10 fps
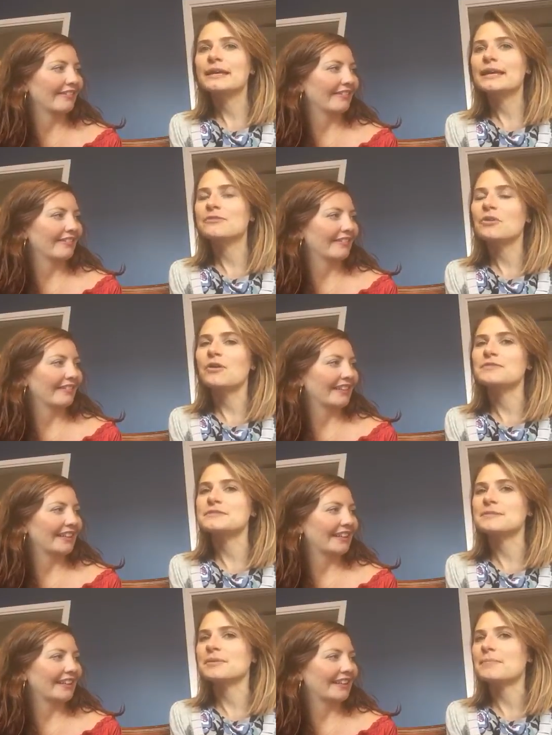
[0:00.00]
Speaker 1: get involved in
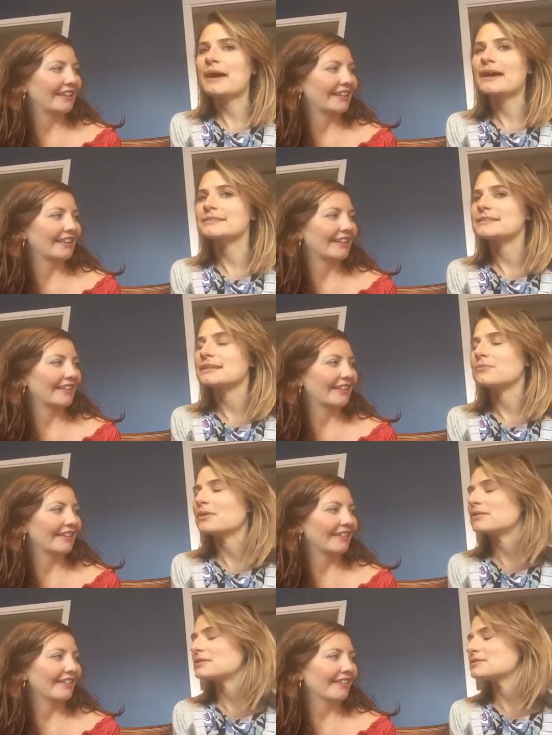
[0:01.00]
some capacity,
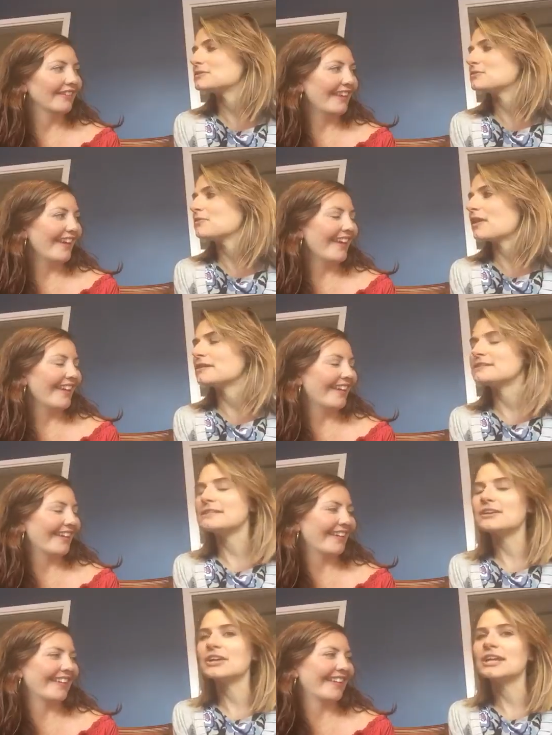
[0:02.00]
whether it's through yeah.
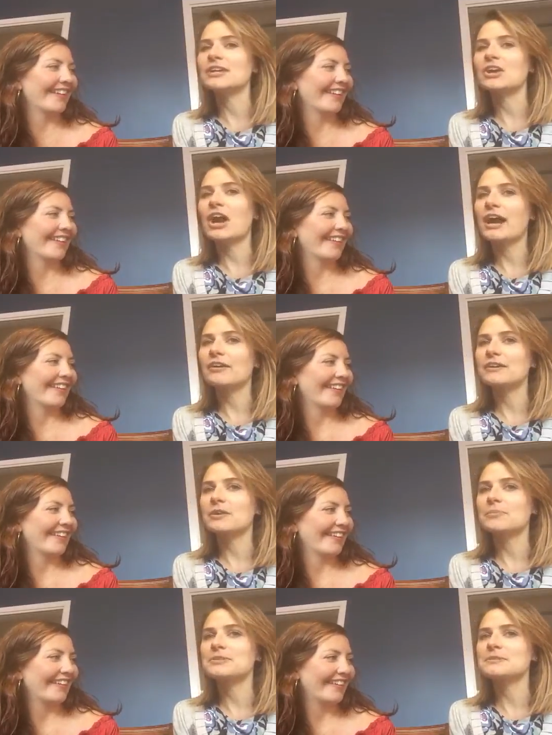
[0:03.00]
volunteering or hiring
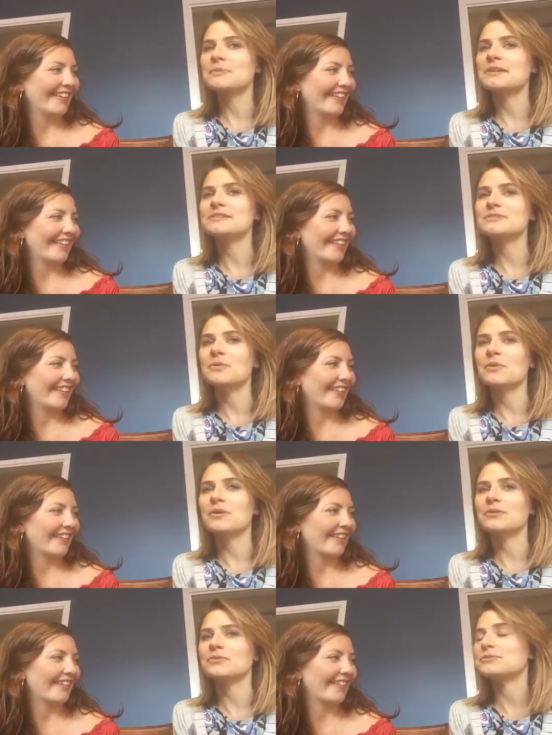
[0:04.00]
our participants
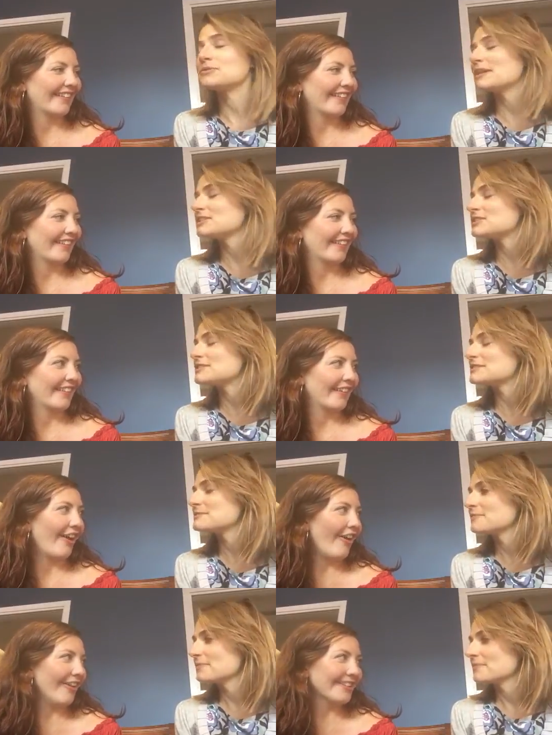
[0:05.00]
or through donations.
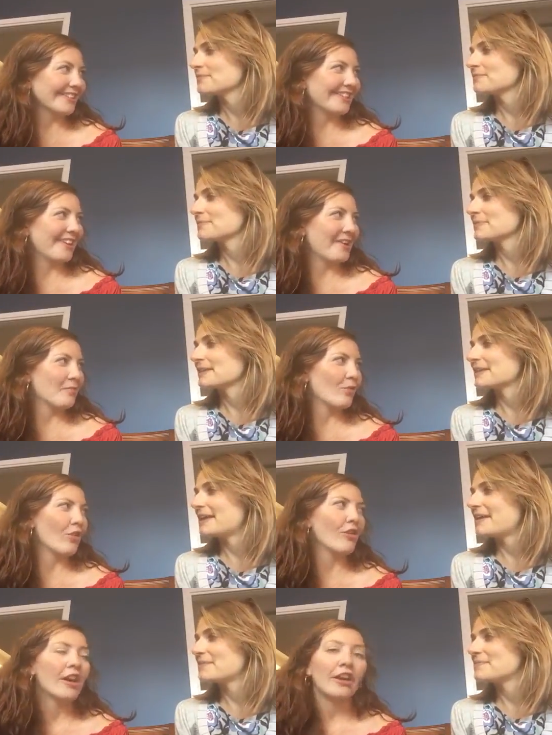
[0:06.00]
Speaker 2: Awesome.
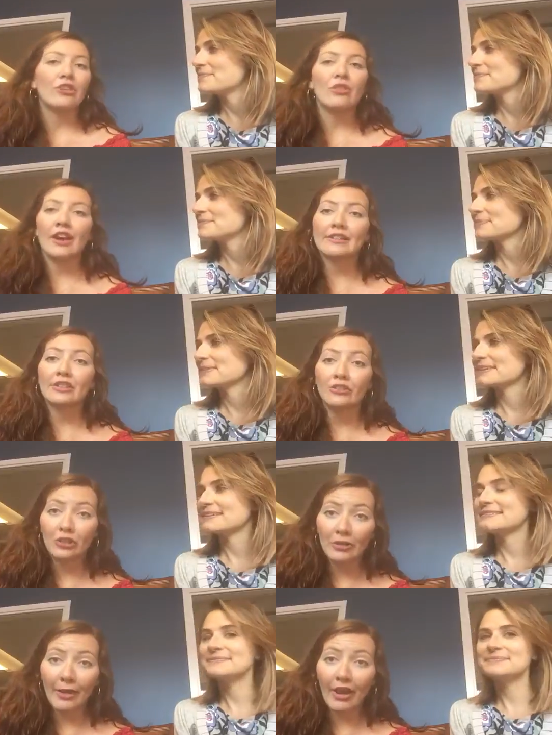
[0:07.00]
Well, yeah. you guys to
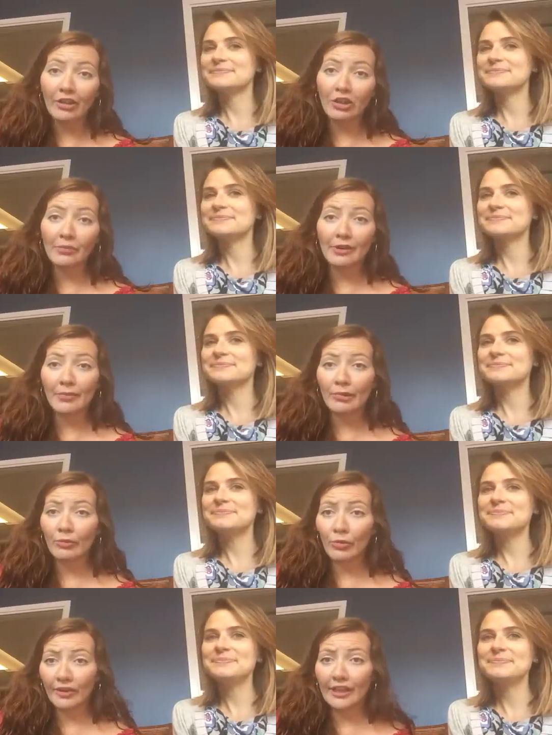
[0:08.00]
learn about a little bit about
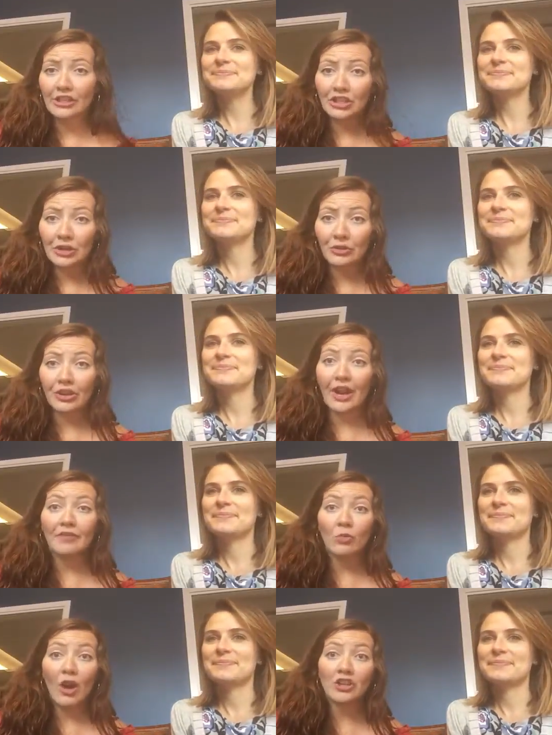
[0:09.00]
what they do, you're going to have
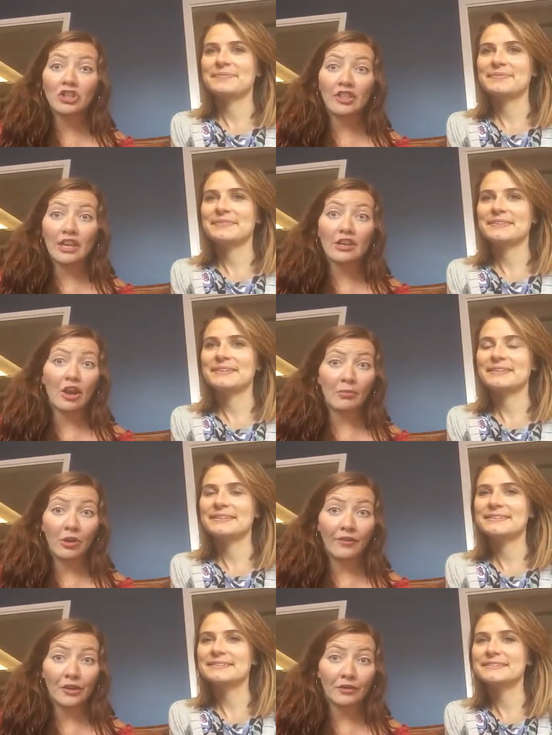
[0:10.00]
to watch the
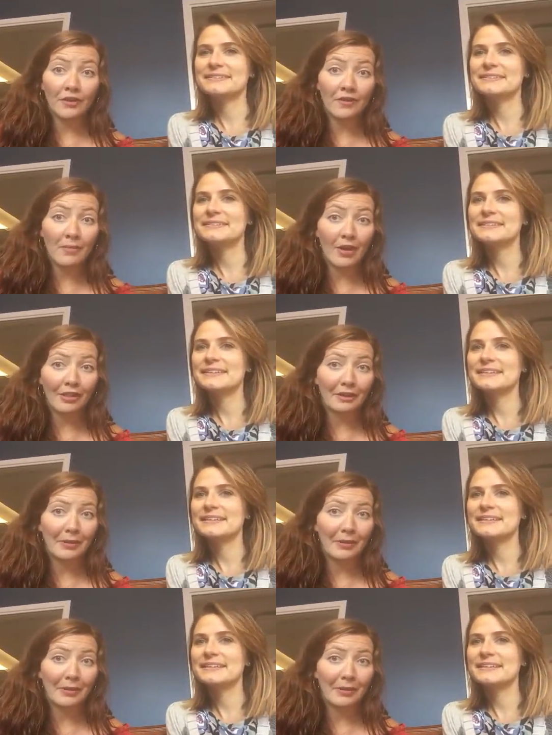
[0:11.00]
nonprofit interview of the month